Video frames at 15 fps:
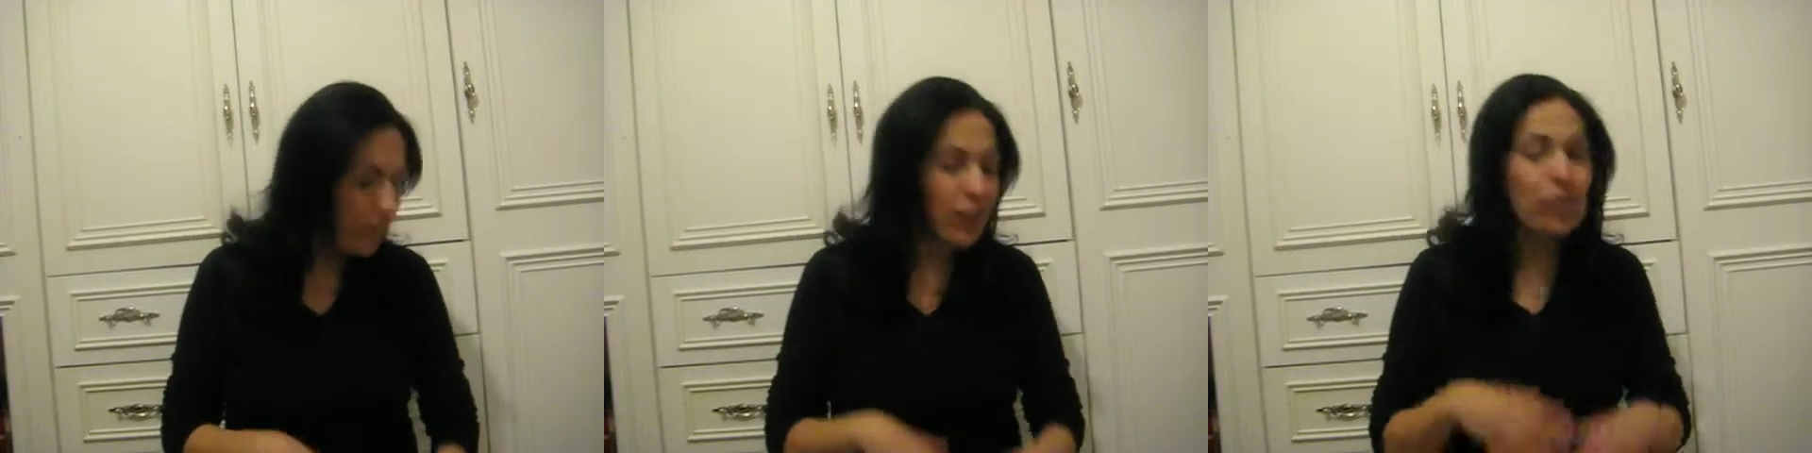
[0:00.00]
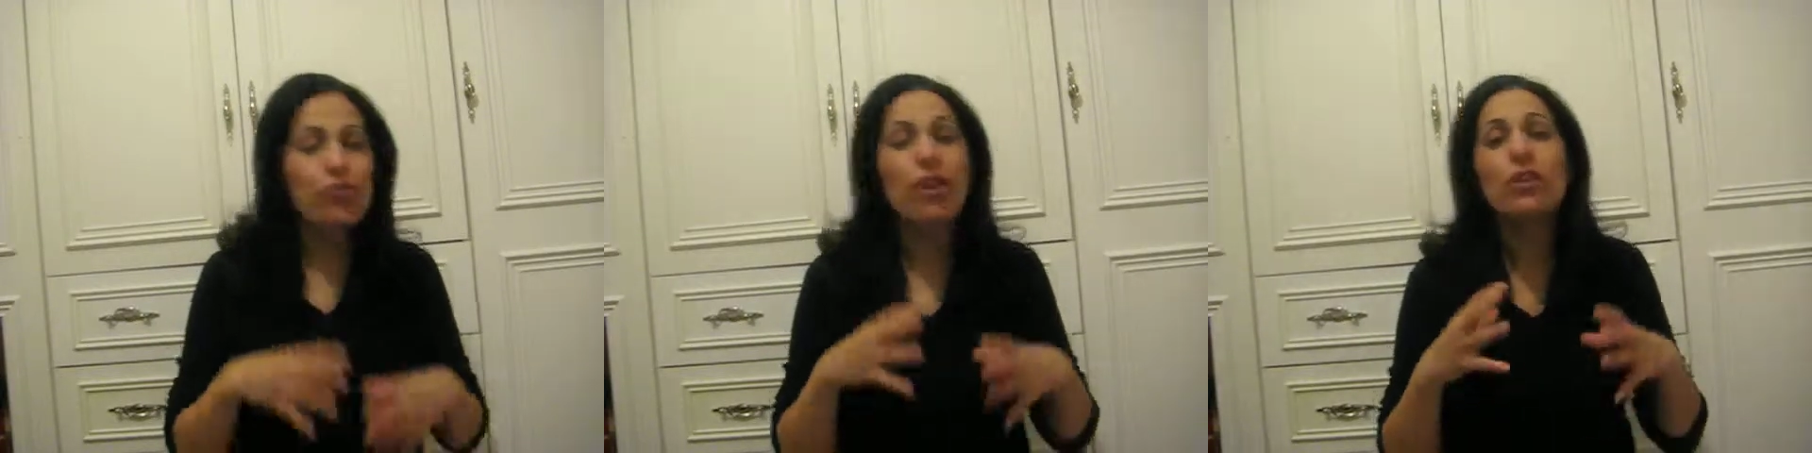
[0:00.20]

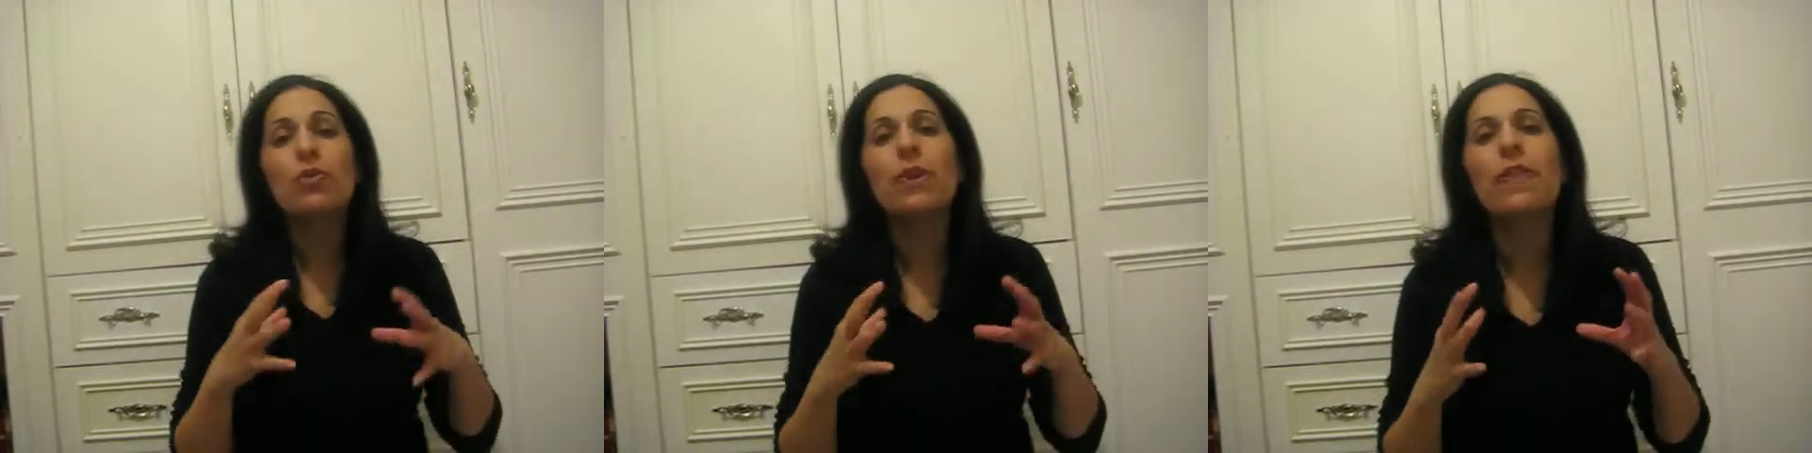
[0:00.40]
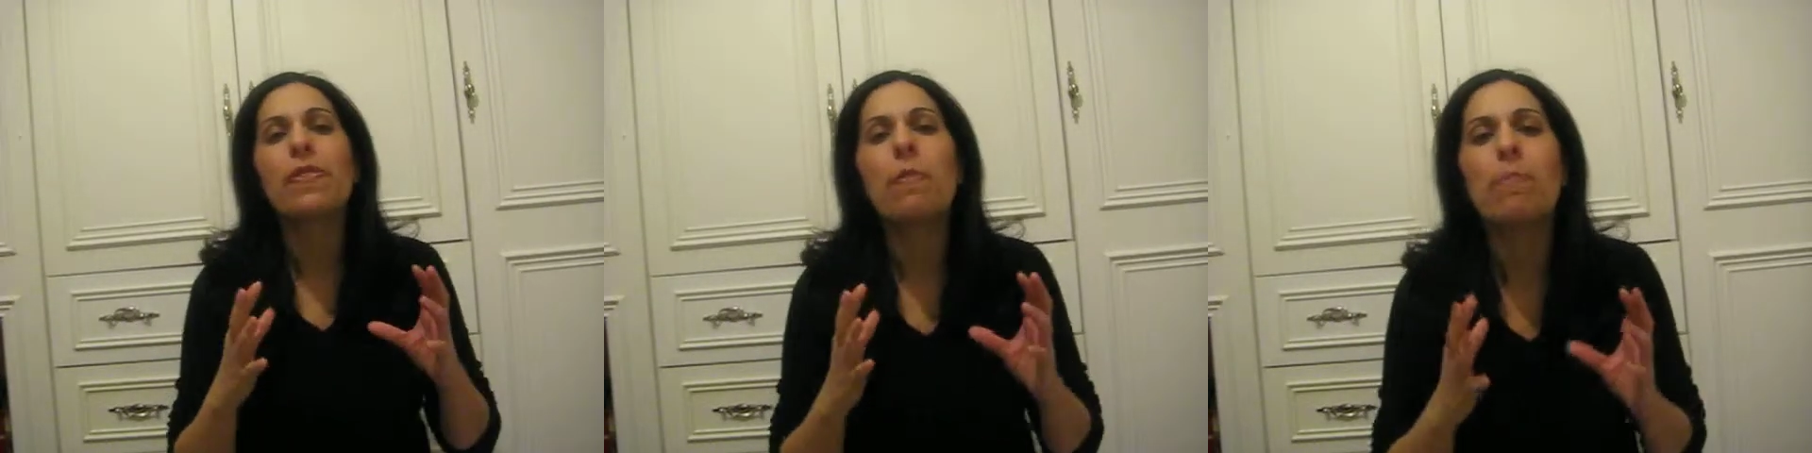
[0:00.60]
Try to
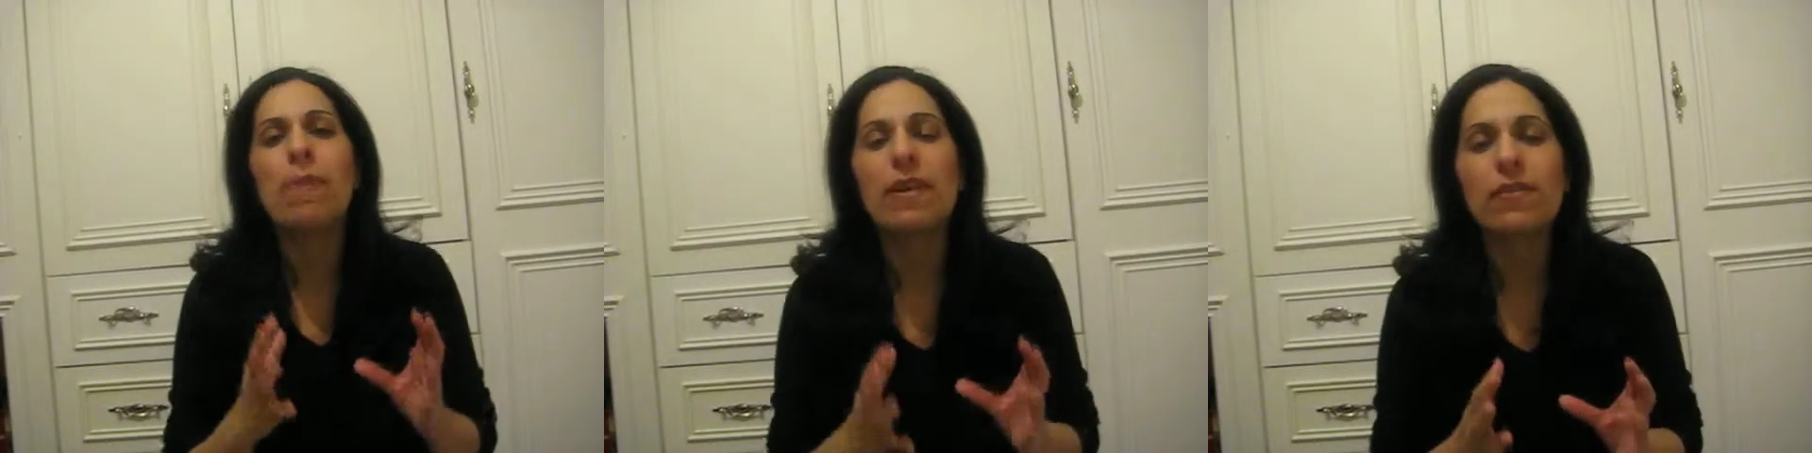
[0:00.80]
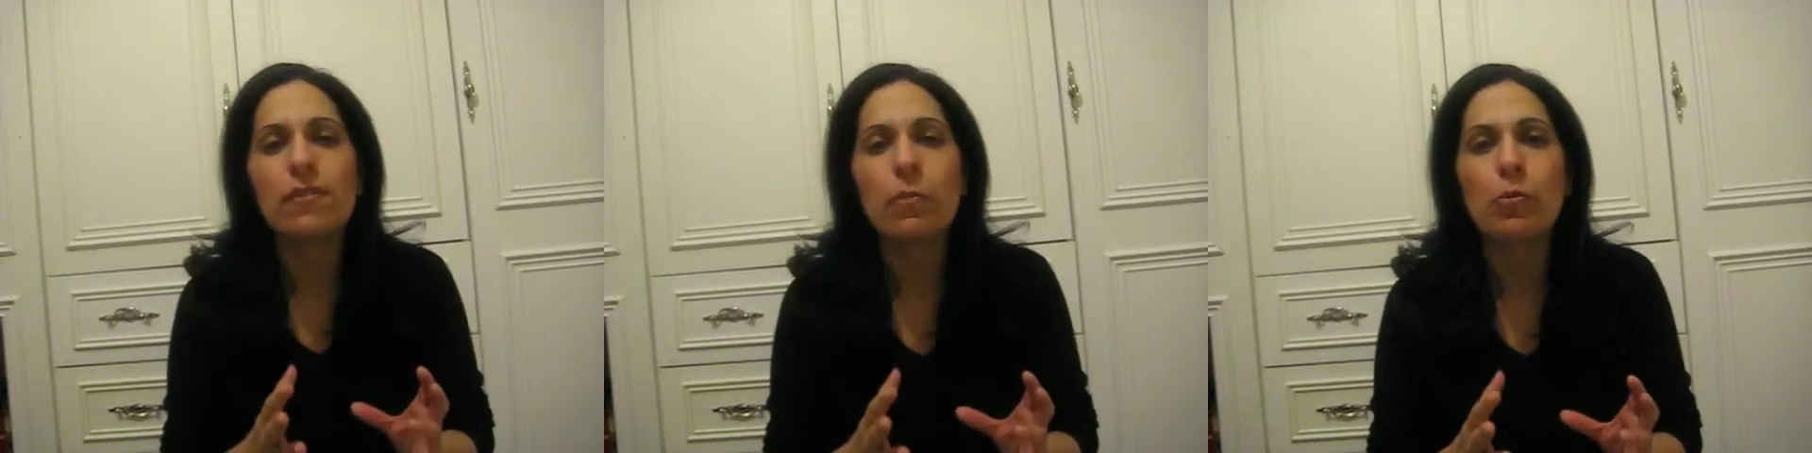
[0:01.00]
get the
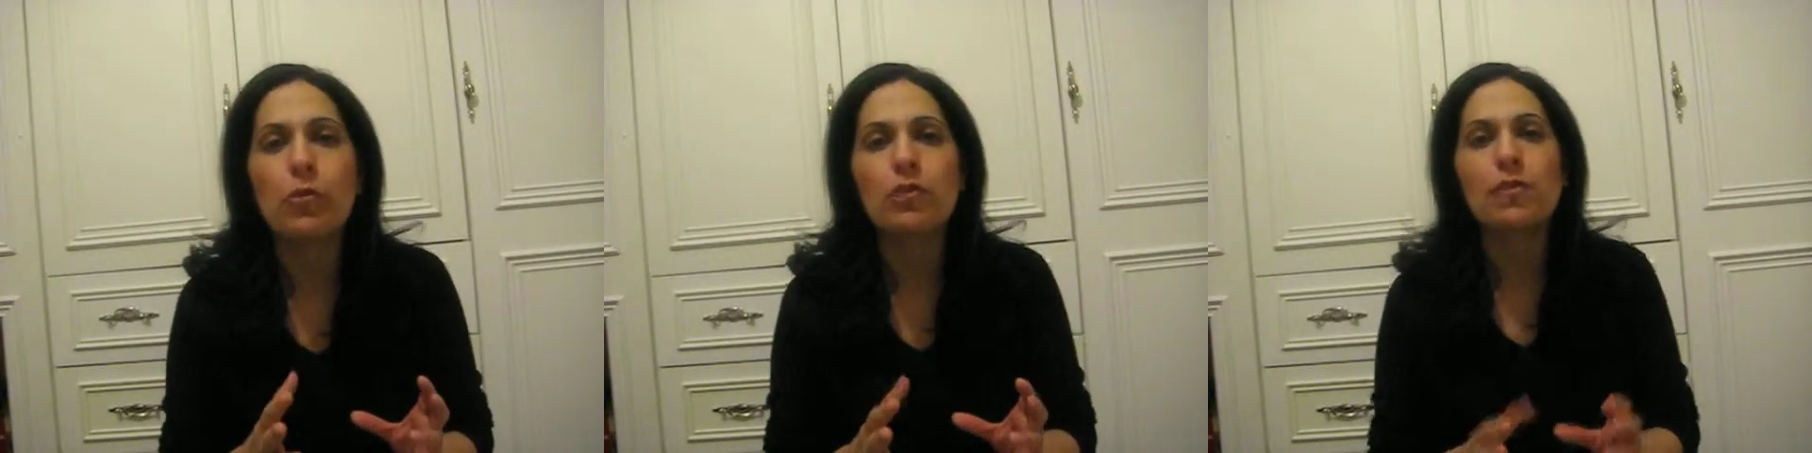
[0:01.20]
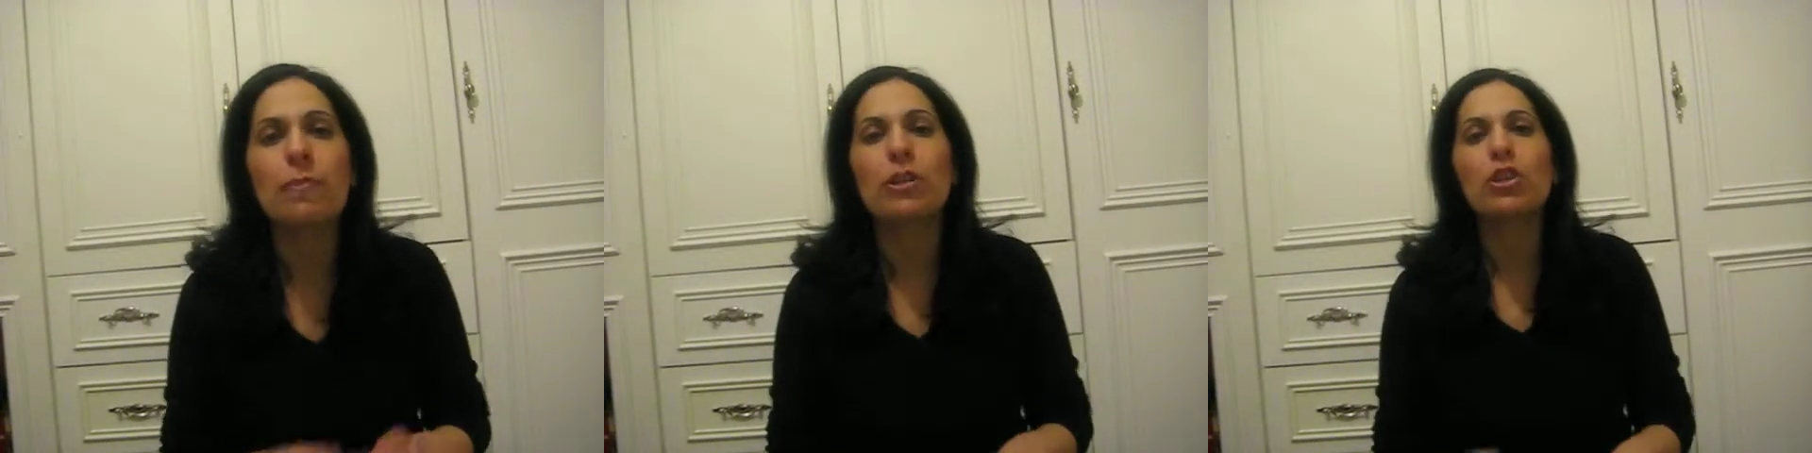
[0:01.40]
best
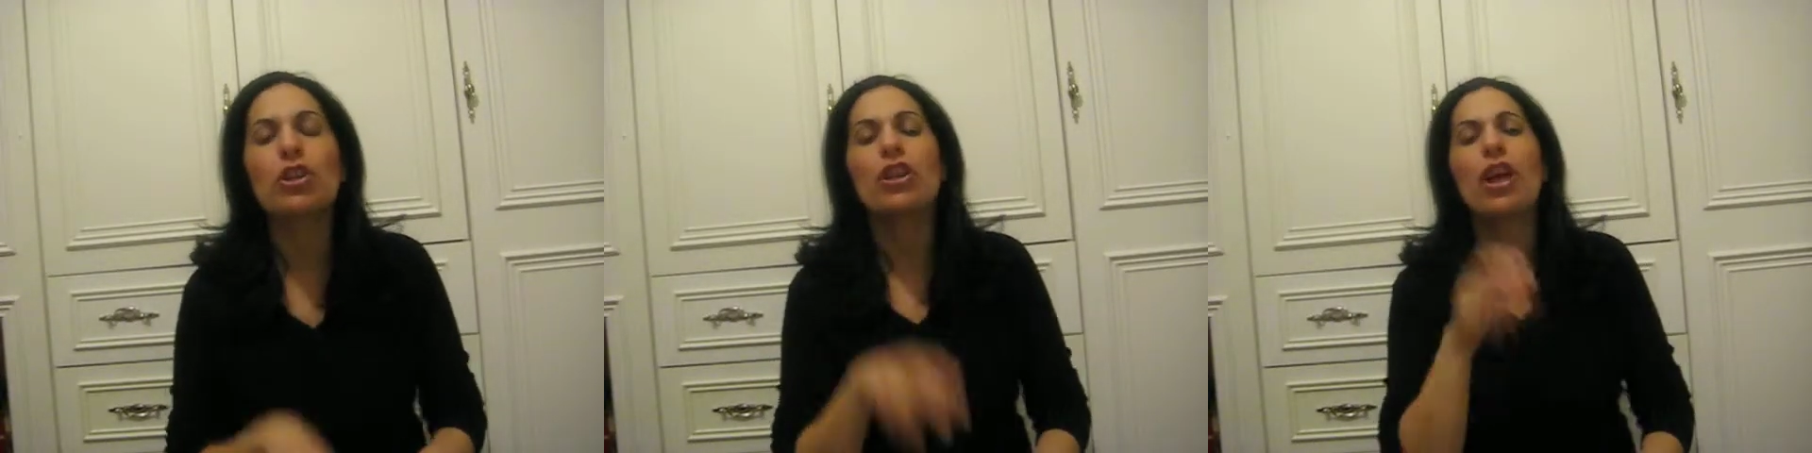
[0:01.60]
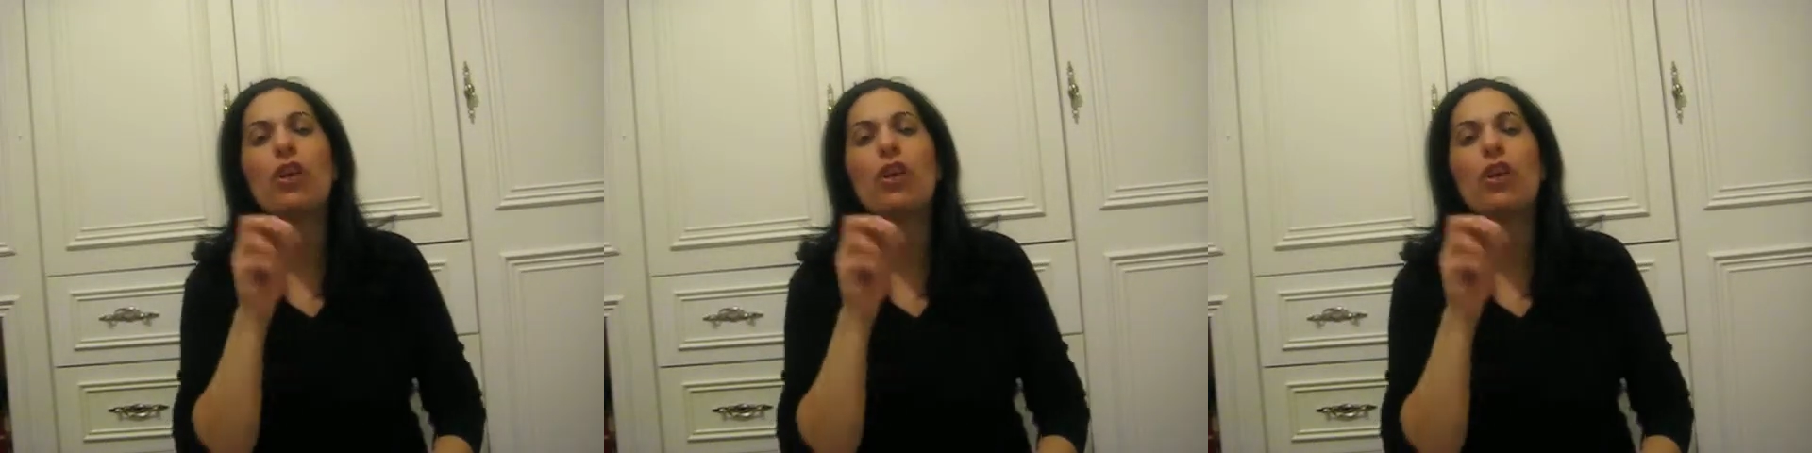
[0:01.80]
approximation